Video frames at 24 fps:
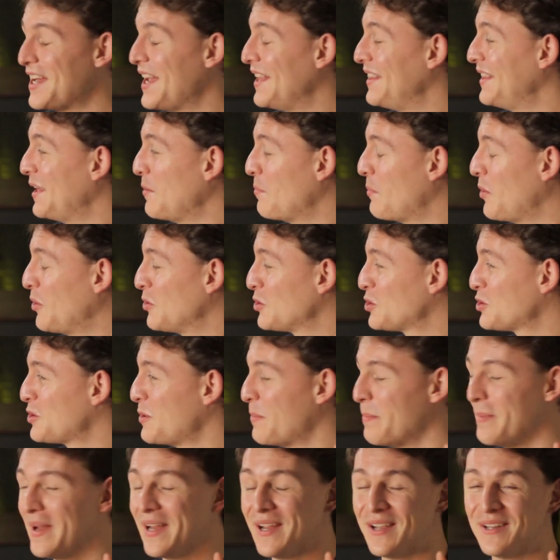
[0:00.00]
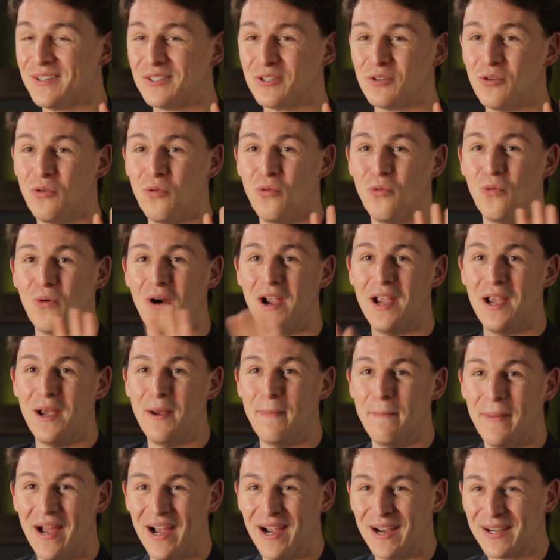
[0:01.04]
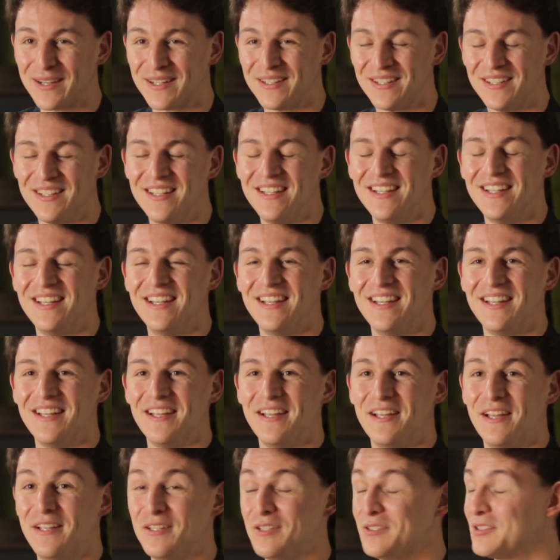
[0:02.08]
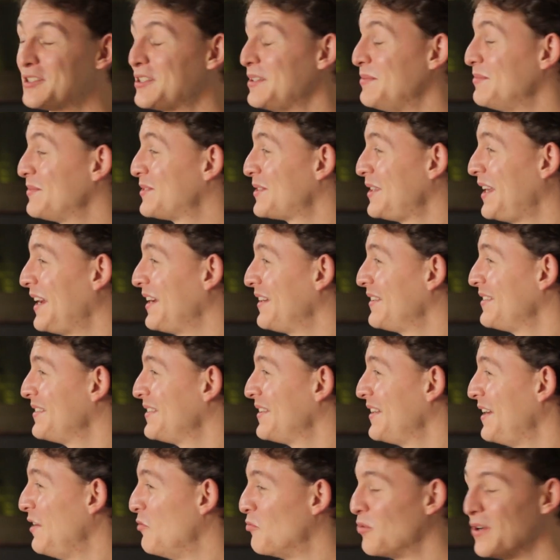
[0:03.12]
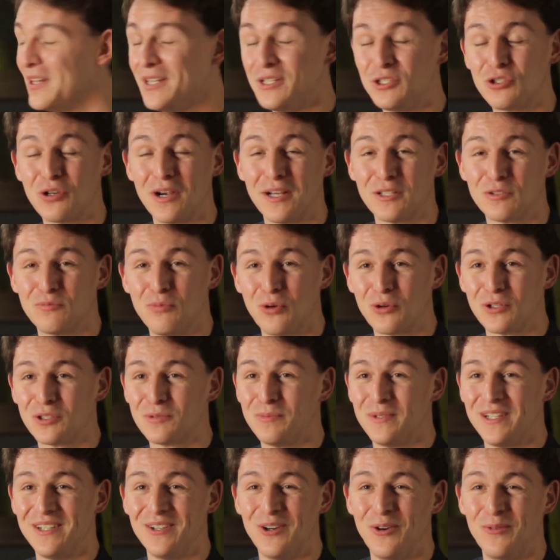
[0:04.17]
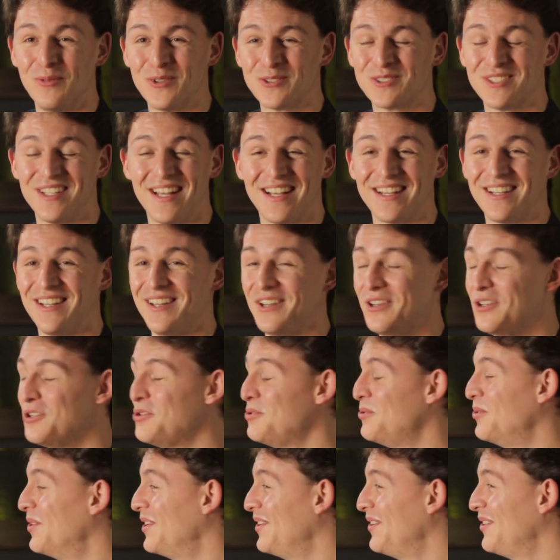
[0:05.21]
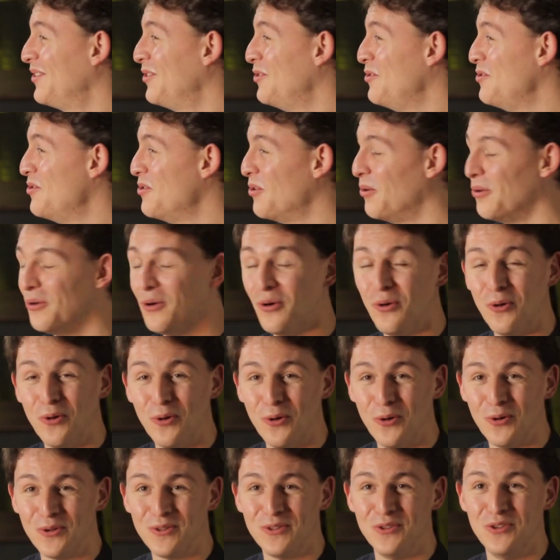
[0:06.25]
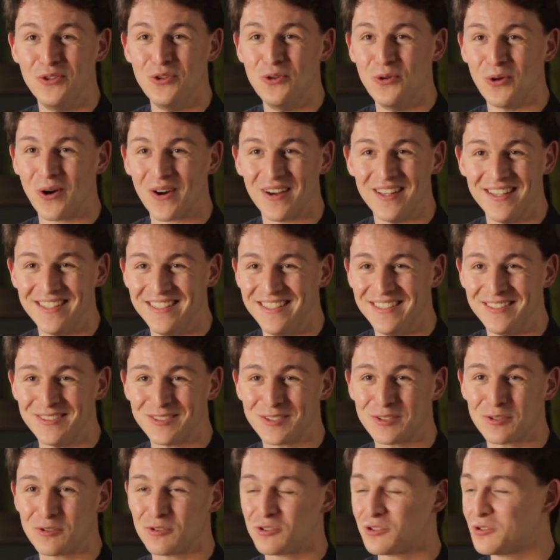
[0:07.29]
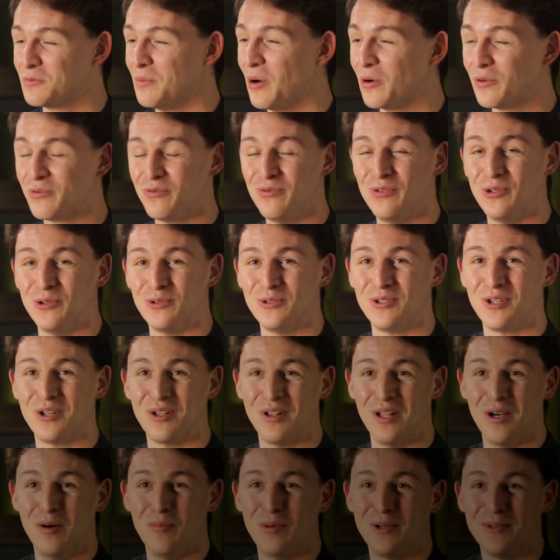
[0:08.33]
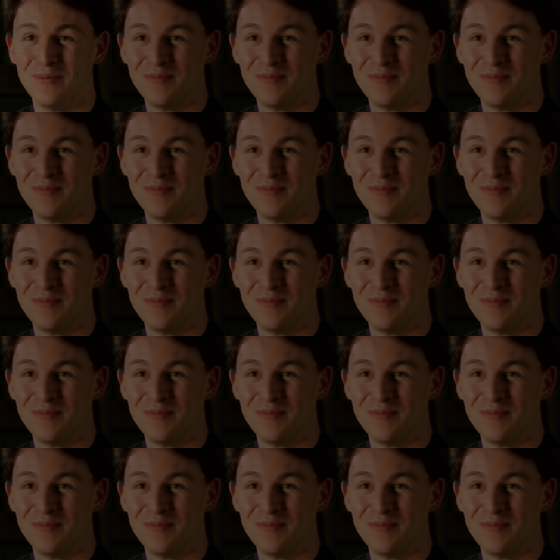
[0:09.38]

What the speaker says: and they push the band way back. It seems like it really transports me almost like into an old New Orleans smoke-filled club.